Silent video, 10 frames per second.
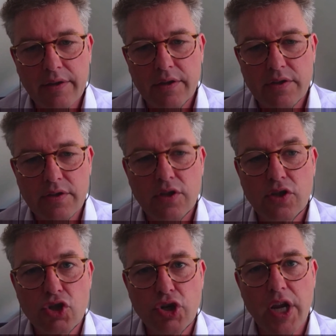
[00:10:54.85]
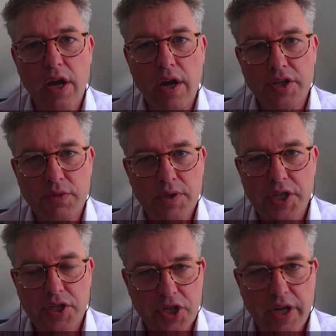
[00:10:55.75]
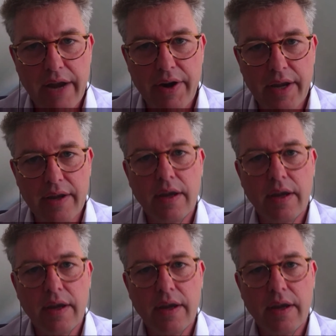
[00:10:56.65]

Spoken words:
There's triage, which is generic.